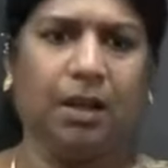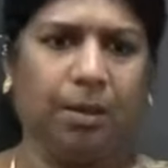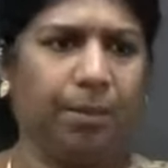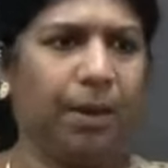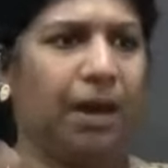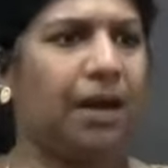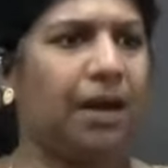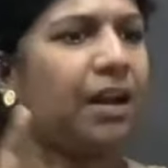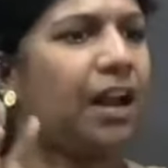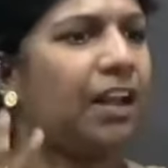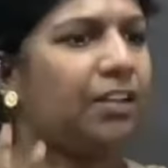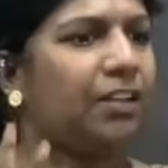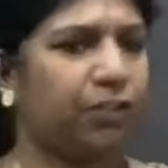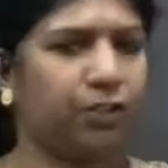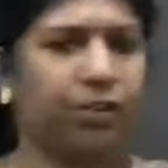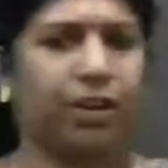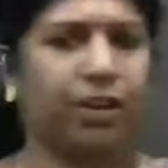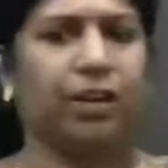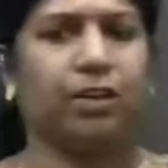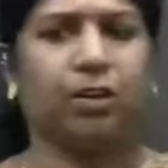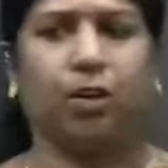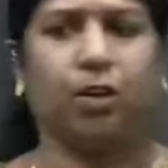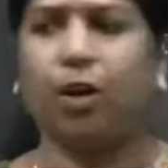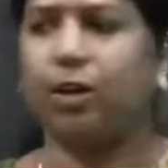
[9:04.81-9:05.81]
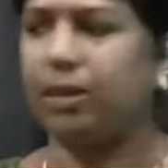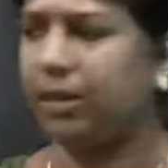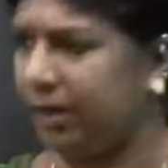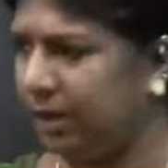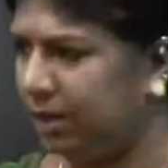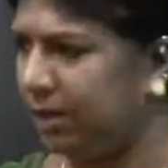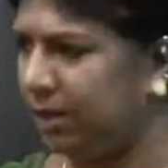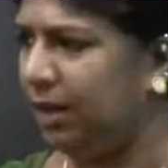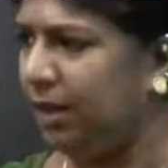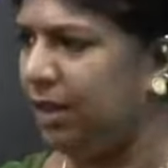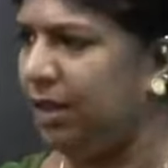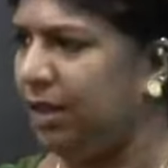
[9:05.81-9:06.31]
Maharashtrian
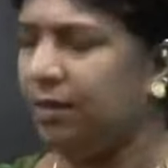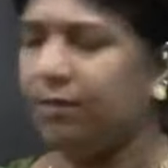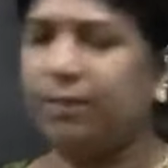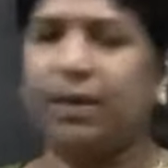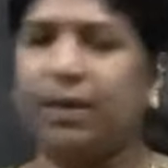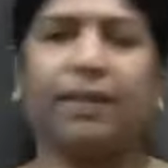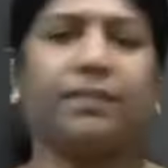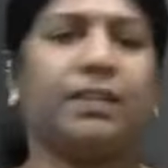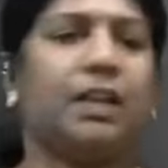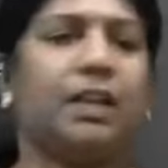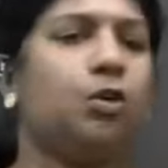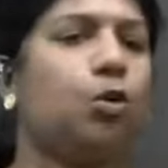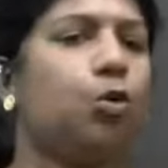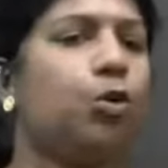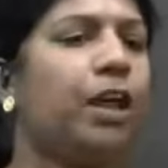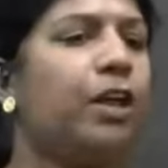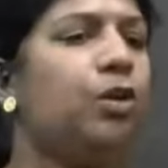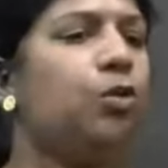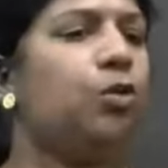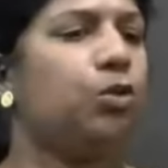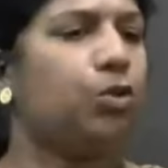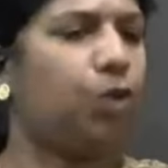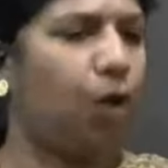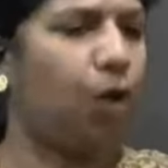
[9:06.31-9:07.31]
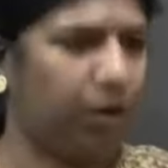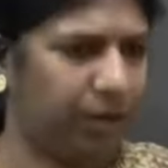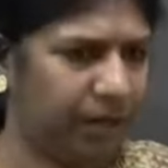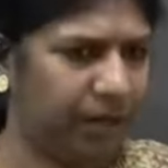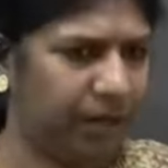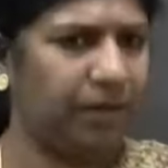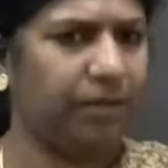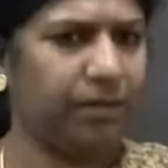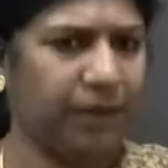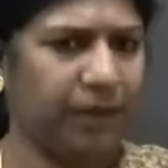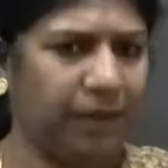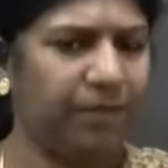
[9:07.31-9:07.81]
cotton, we have that Urayur
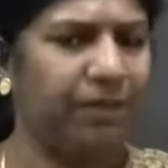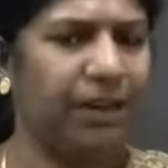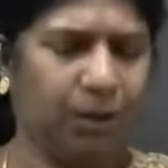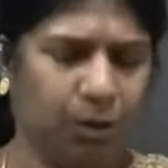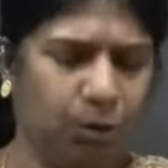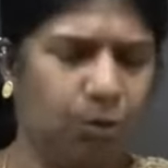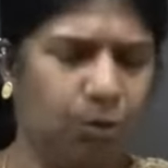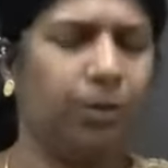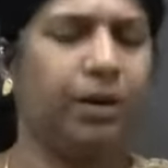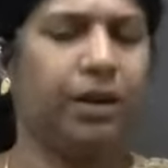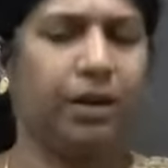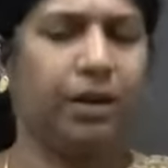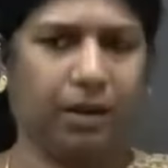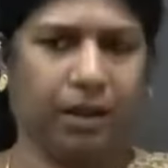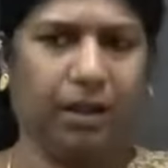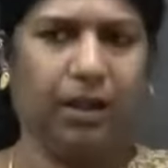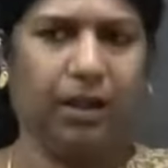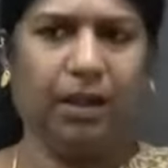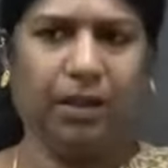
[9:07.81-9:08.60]
cotton. And we'll do it.